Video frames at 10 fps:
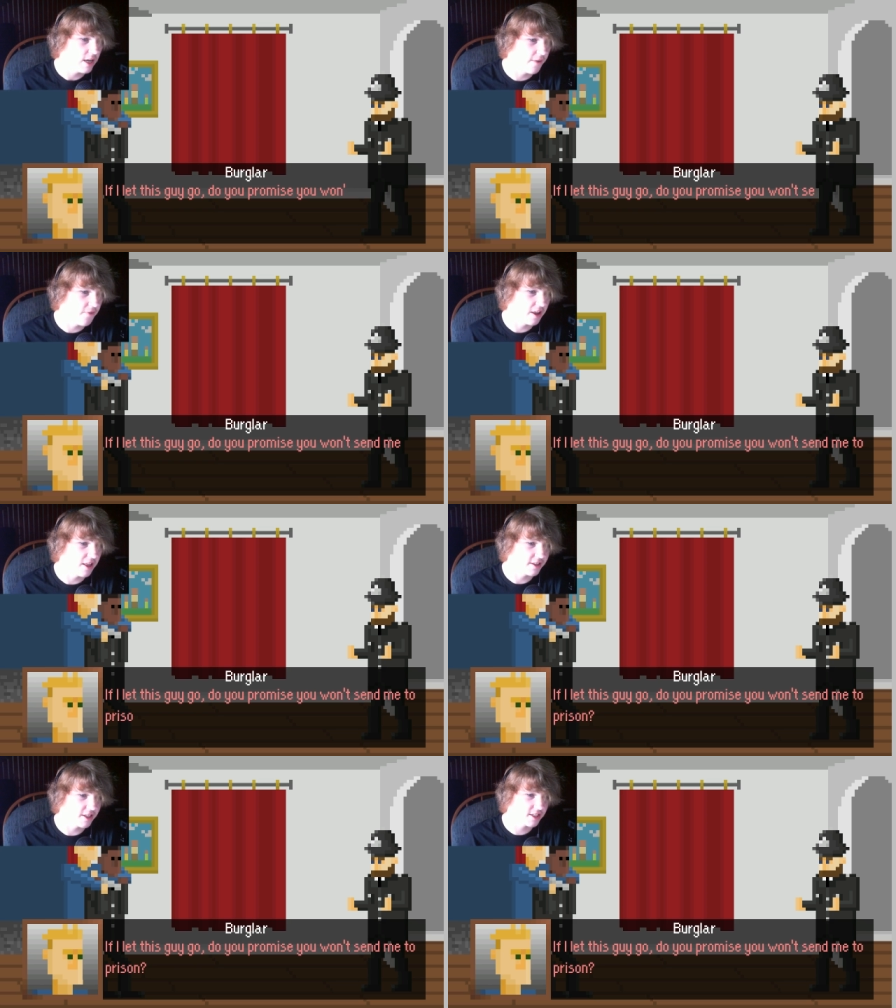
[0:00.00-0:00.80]
If I
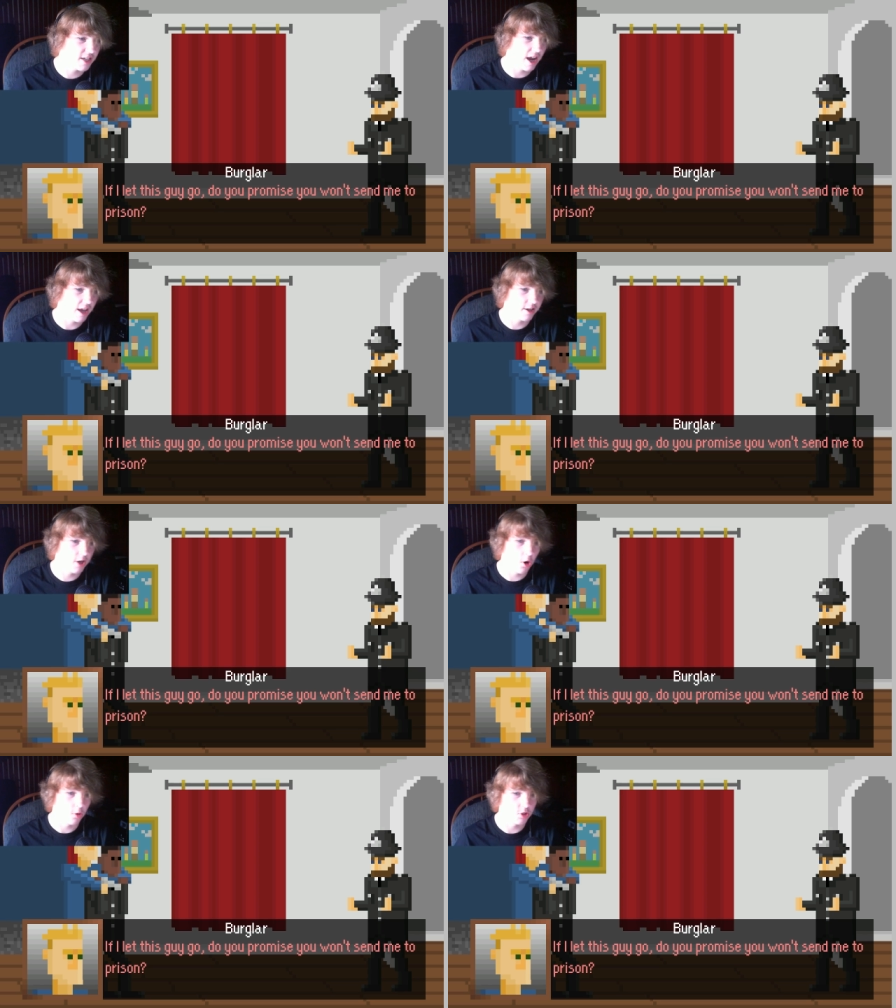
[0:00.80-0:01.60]
let this guy
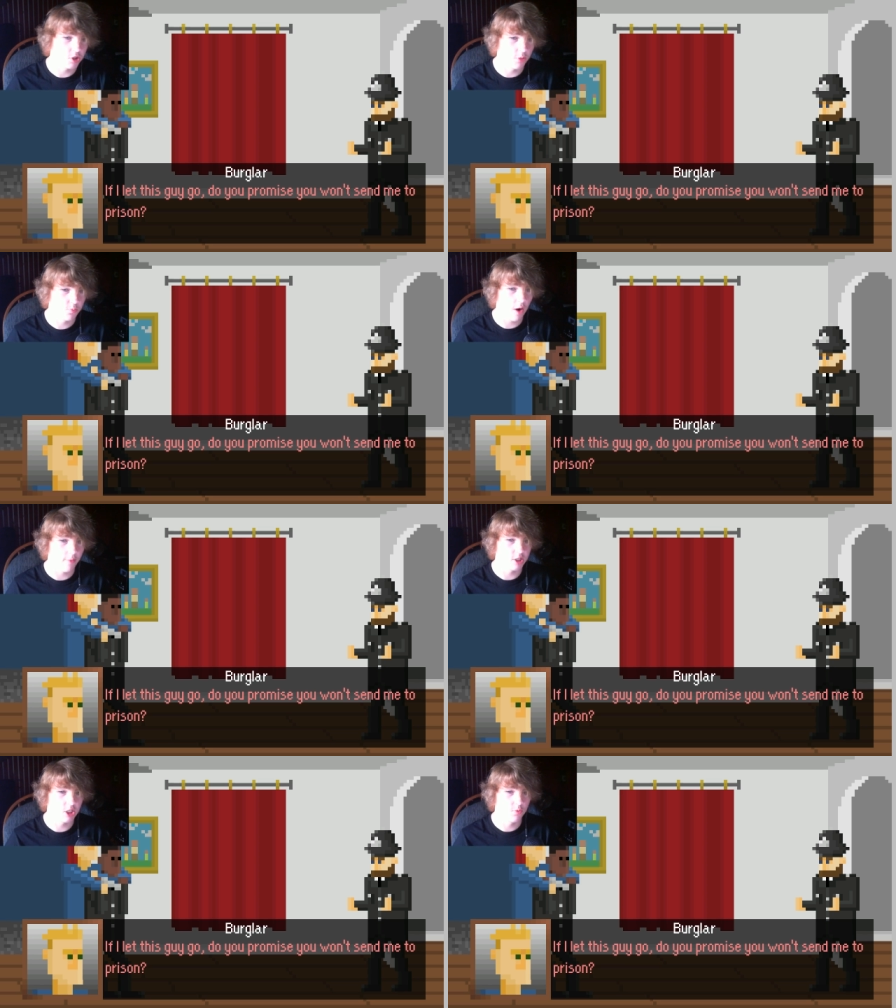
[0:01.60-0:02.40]
go, do you
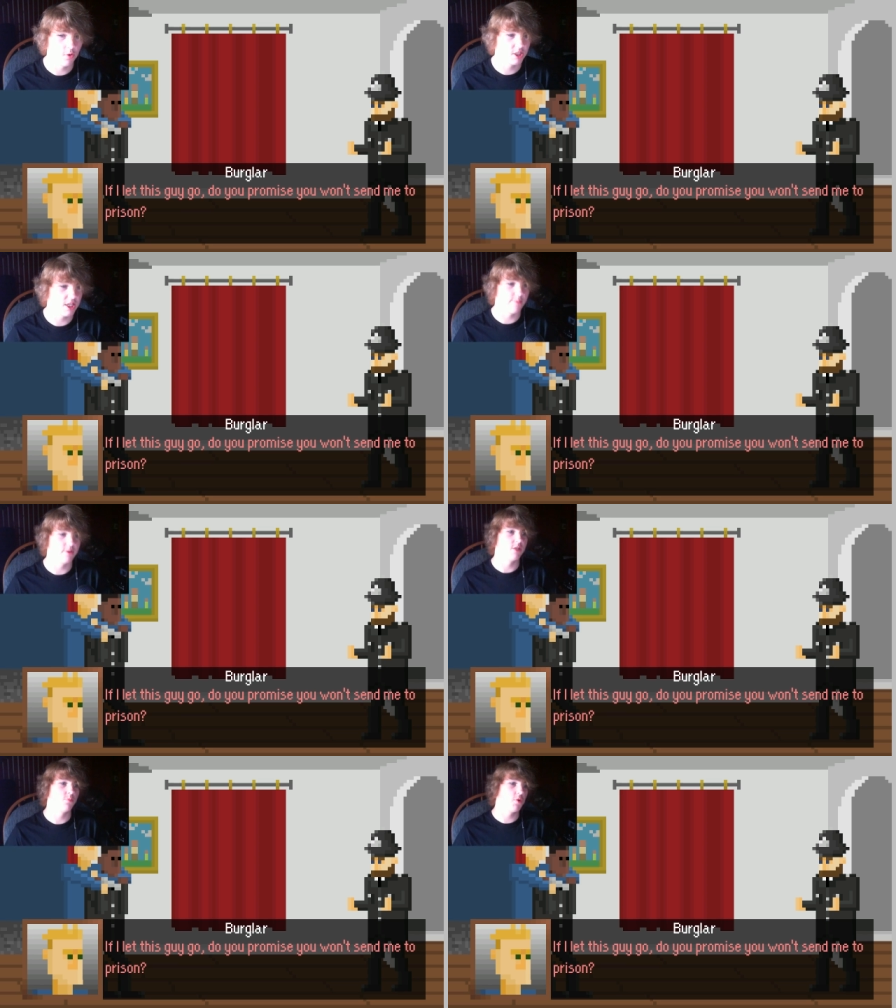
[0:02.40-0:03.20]
promise you won't send me
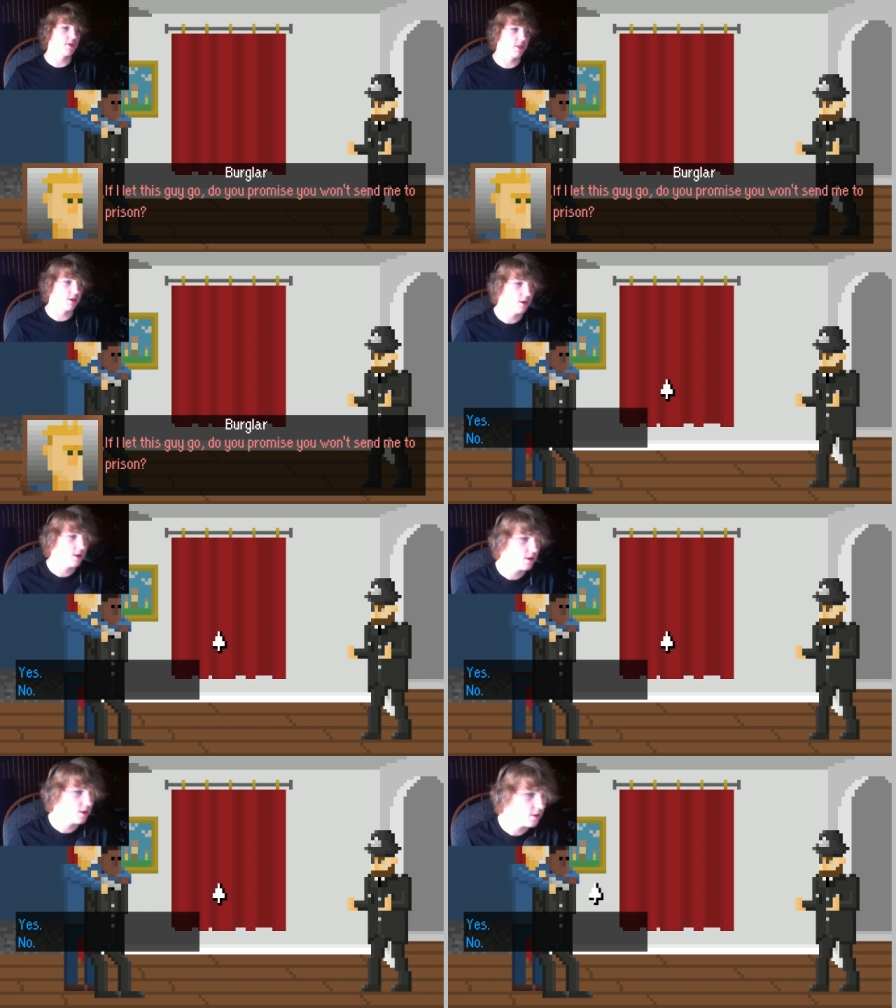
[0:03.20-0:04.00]
to prison?
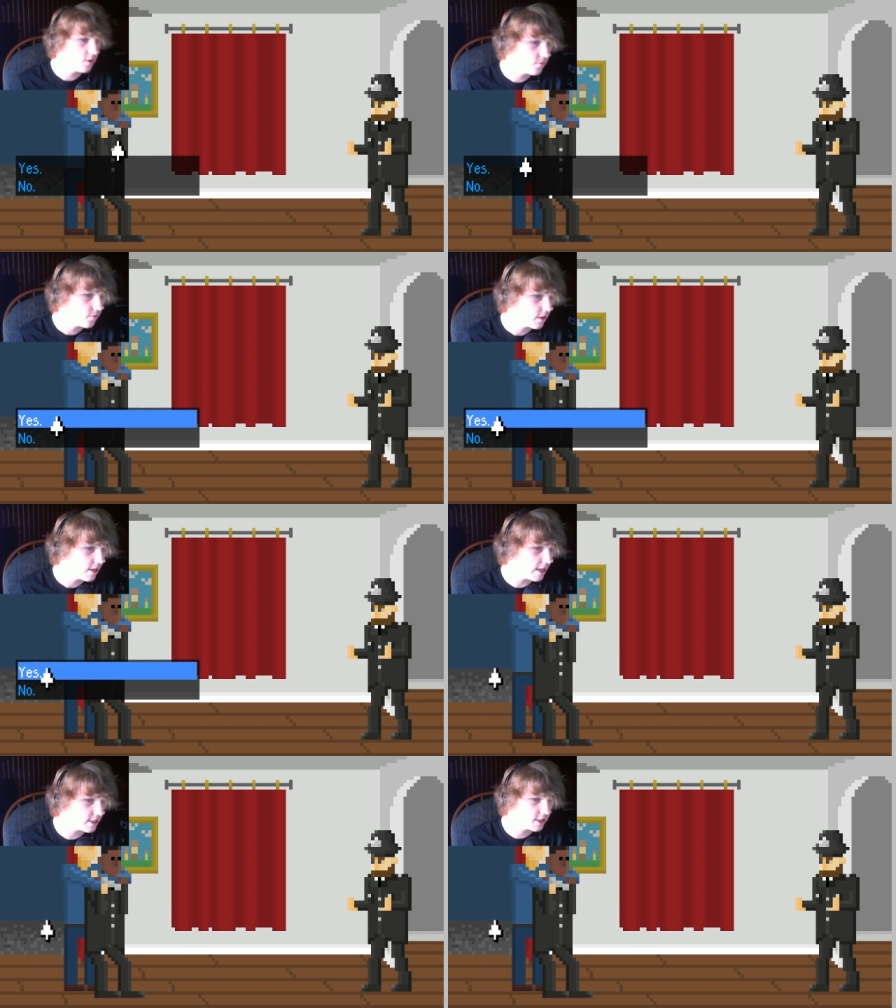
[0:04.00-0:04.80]

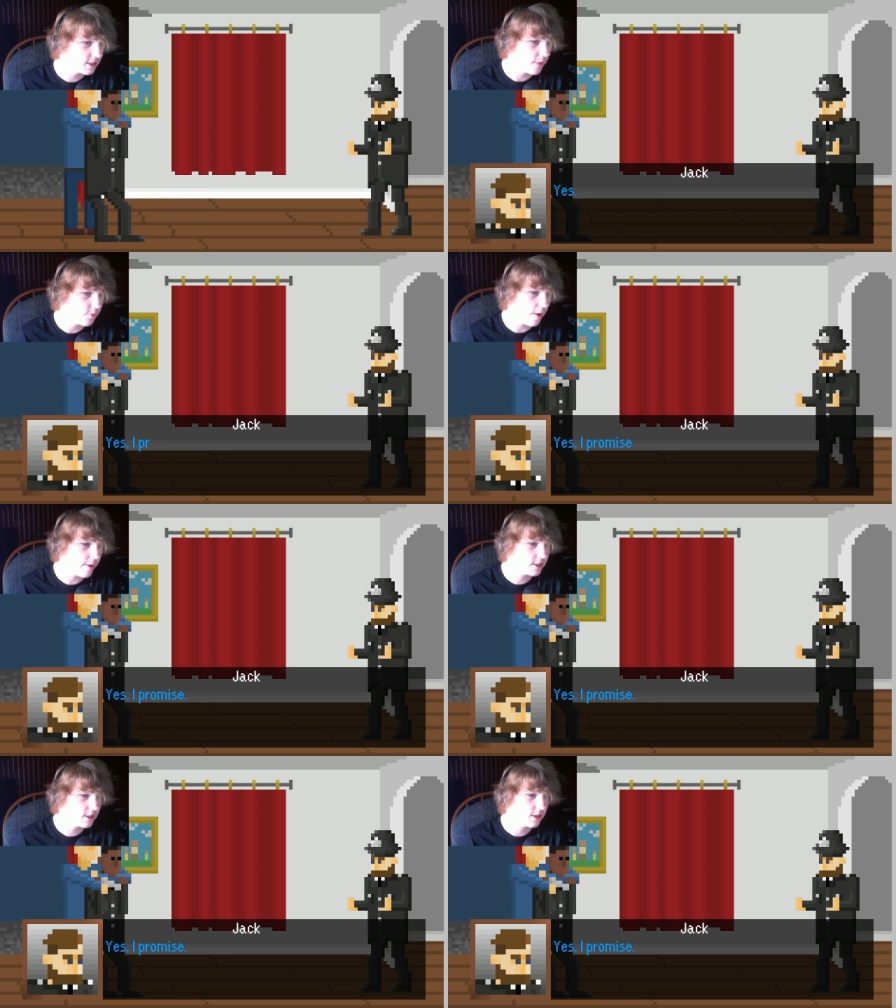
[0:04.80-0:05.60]
Yes, I
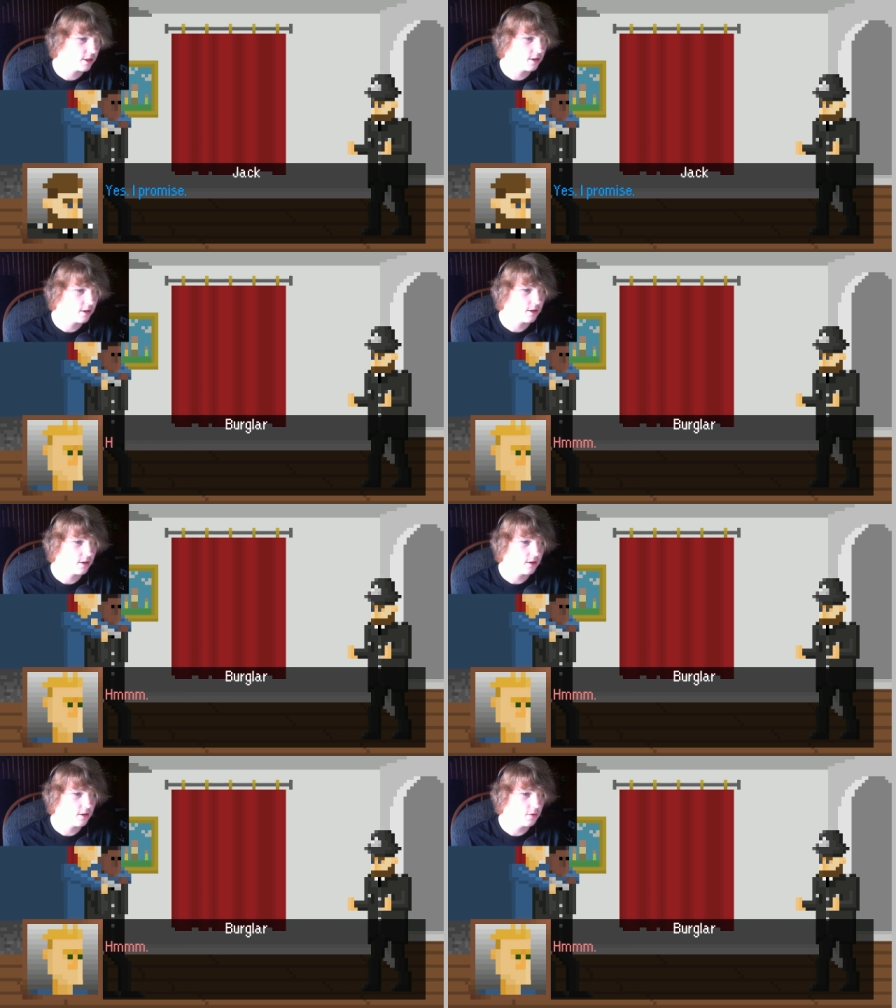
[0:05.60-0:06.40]
promise.
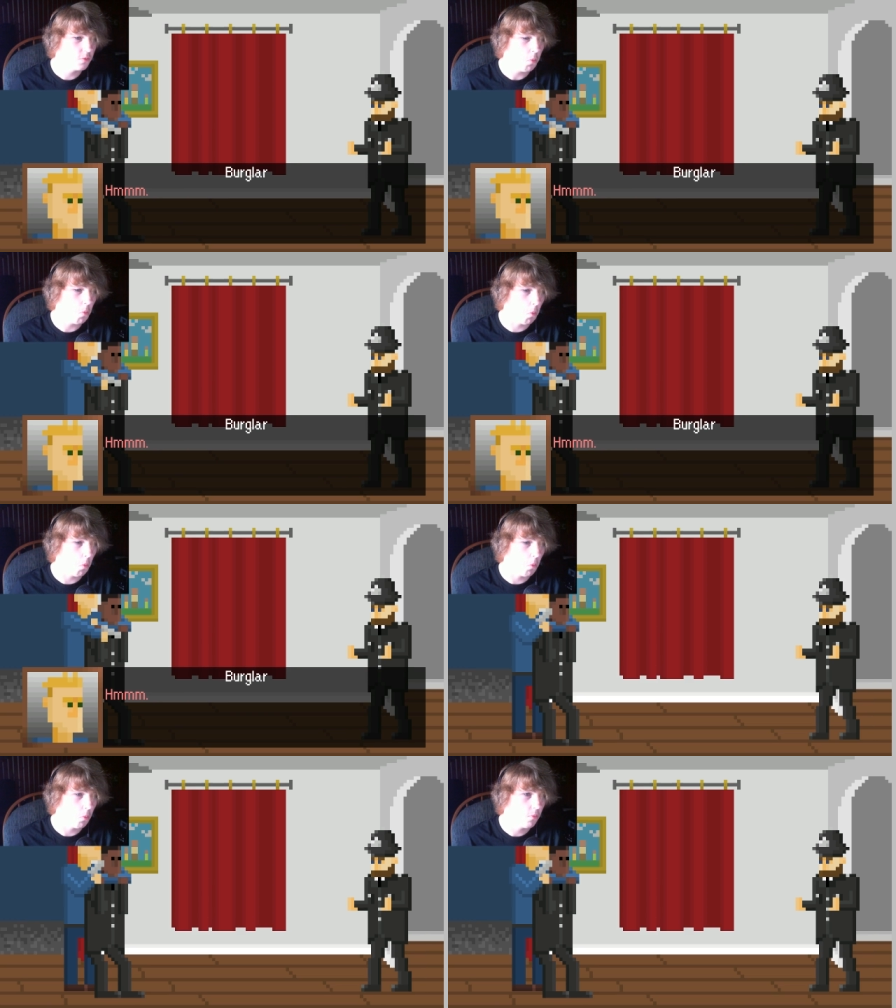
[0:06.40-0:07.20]

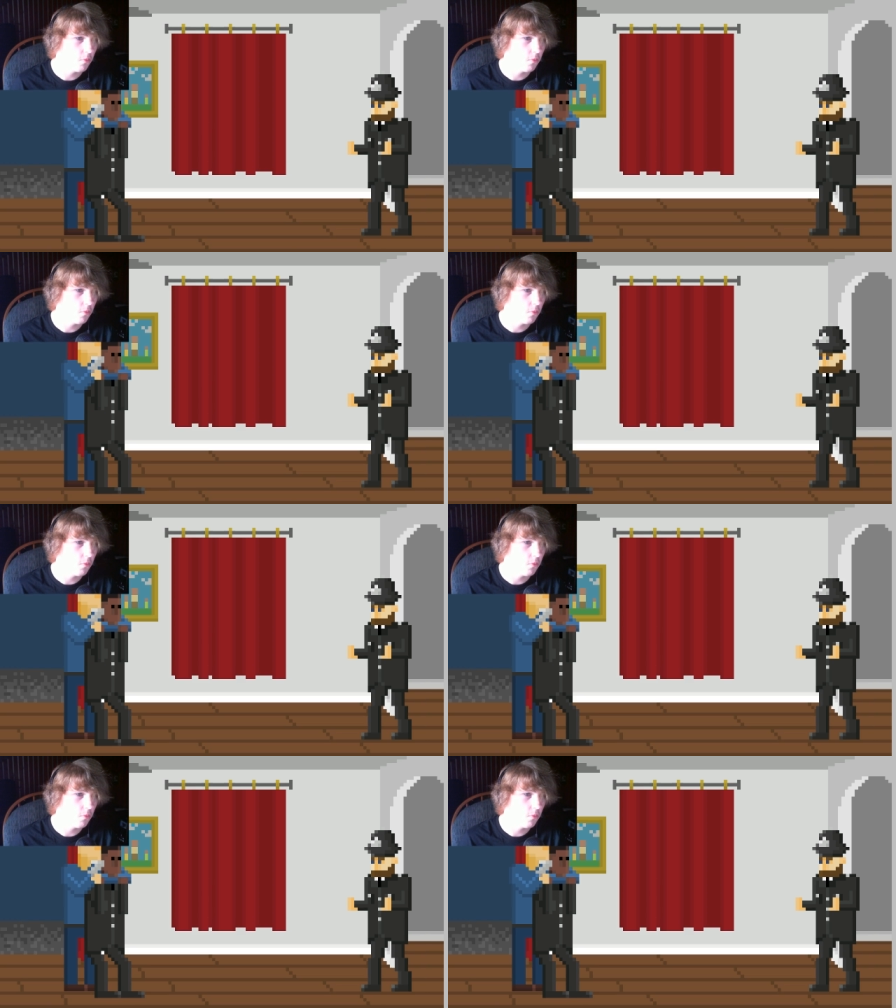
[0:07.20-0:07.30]
Hmm.